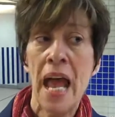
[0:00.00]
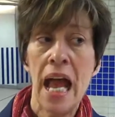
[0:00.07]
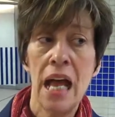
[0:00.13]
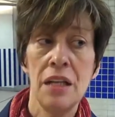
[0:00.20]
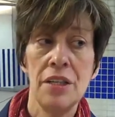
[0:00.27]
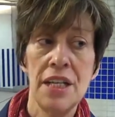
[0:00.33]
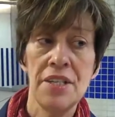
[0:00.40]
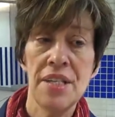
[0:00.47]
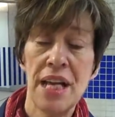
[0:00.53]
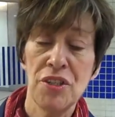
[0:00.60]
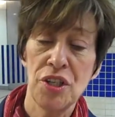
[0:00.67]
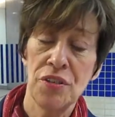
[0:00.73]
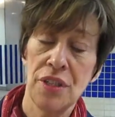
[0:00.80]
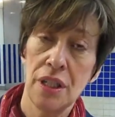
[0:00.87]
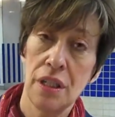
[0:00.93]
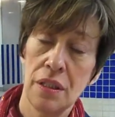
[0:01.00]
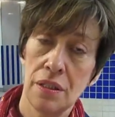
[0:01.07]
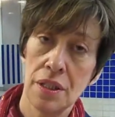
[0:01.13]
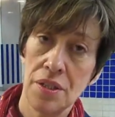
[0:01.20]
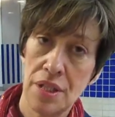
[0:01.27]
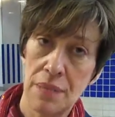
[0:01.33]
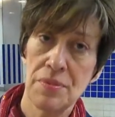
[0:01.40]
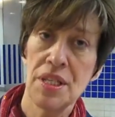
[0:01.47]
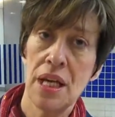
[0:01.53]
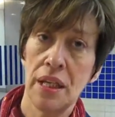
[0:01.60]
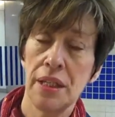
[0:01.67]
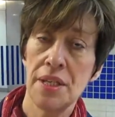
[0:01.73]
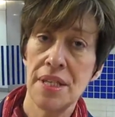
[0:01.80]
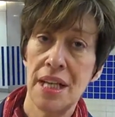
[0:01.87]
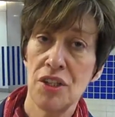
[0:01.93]
And it's actually the
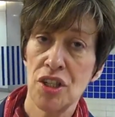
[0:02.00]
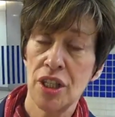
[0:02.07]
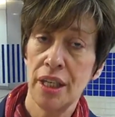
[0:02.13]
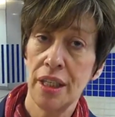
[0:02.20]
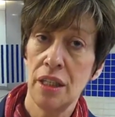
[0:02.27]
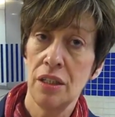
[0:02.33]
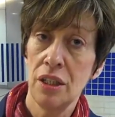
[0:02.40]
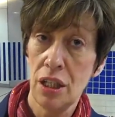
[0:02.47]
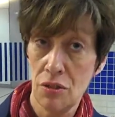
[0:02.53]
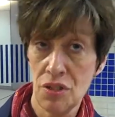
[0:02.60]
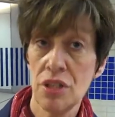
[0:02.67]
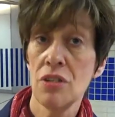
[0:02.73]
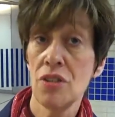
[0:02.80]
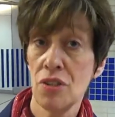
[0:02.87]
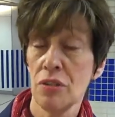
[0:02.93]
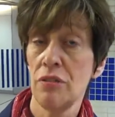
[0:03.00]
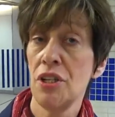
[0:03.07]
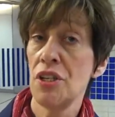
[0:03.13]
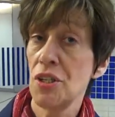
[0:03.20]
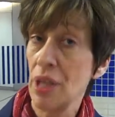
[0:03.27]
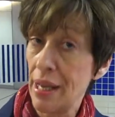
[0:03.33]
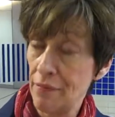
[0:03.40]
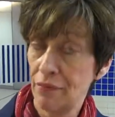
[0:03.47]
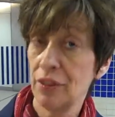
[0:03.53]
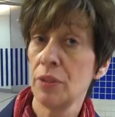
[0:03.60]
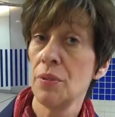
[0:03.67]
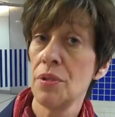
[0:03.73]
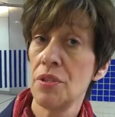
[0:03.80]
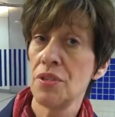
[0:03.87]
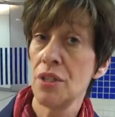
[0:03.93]
subtitle is actually using stories to
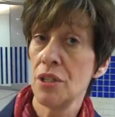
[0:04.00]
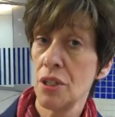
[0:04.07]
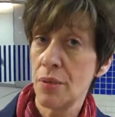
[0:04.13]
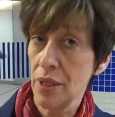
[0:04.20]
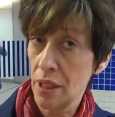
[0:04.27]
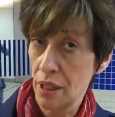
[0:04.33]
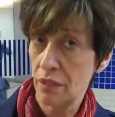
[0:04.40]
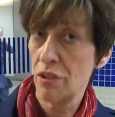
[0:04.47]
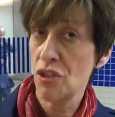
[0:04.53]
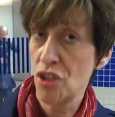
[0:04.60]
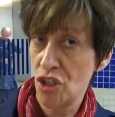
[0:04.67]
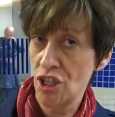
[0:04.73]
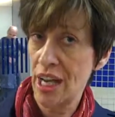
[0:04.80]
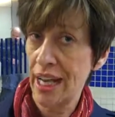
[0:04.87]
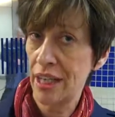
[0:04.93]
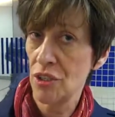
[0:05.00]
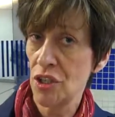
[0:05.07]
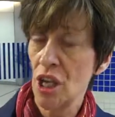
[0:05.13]
influence and to encourage change.